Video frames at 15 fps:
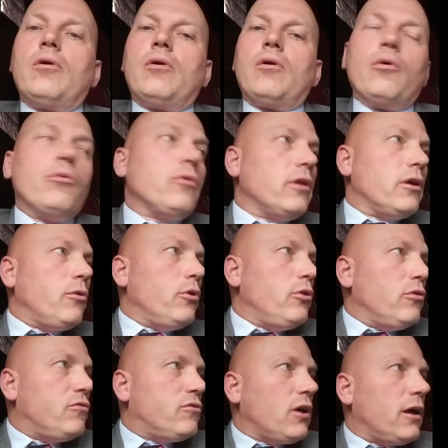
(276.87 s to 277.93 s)
Only when
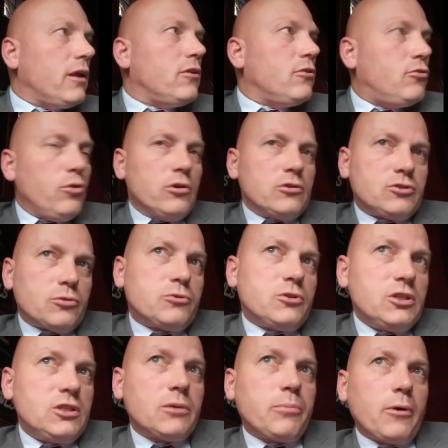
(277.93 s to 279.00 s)
you've tied it to a
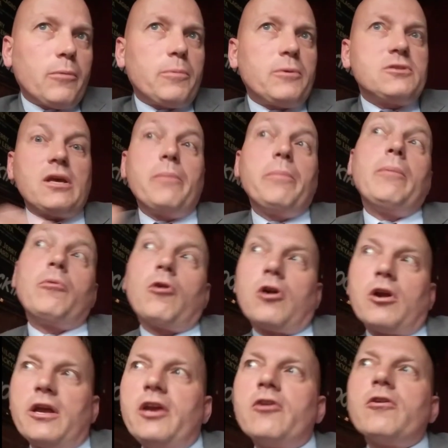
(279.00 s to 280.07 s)
strategic purpose and people
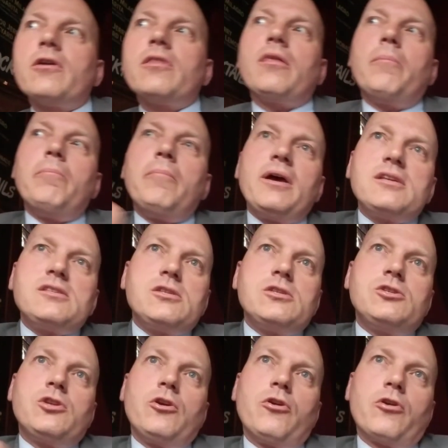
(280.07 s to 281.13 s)
are hearing the
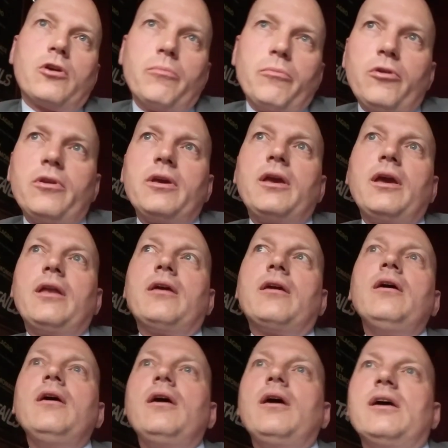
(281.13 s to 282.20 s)
message that you're communicating
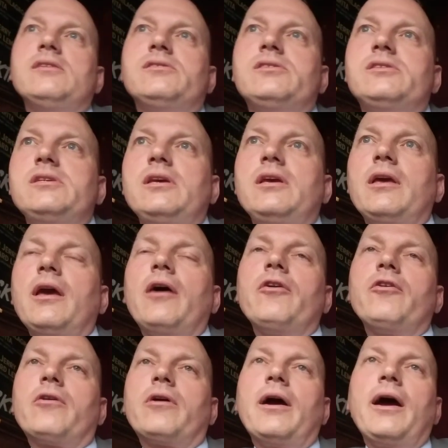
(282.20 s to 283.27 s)
and seeing how
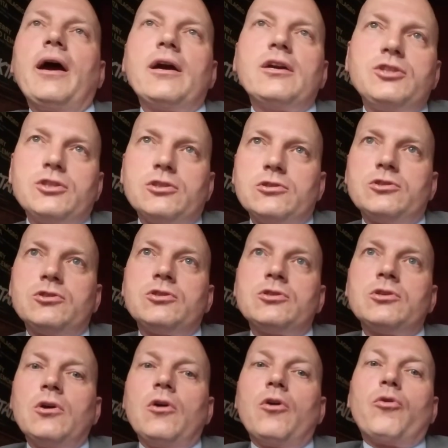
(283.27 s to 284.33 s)
your actions
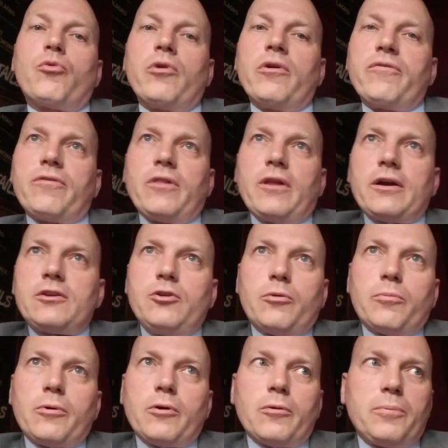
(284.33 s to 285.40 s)
reflect your
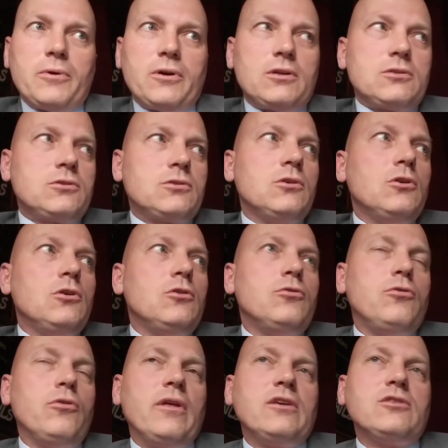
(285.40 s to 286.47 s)
purpose,
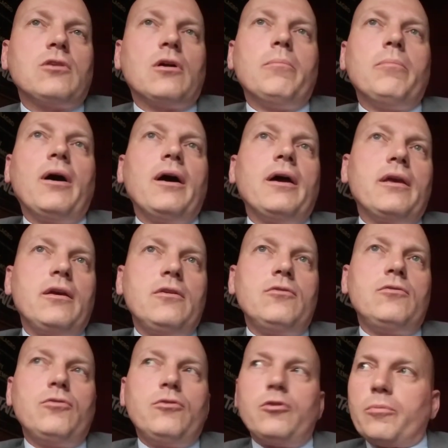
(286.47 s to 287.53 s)
do they start buying
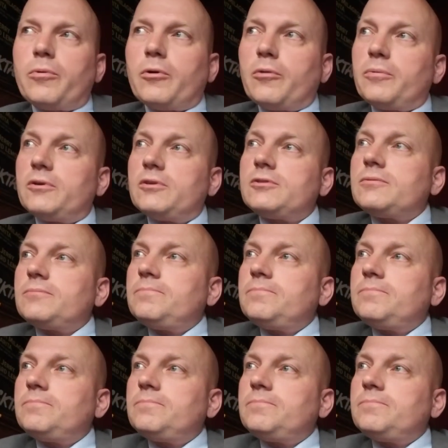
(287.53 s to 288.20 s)
into your purpose.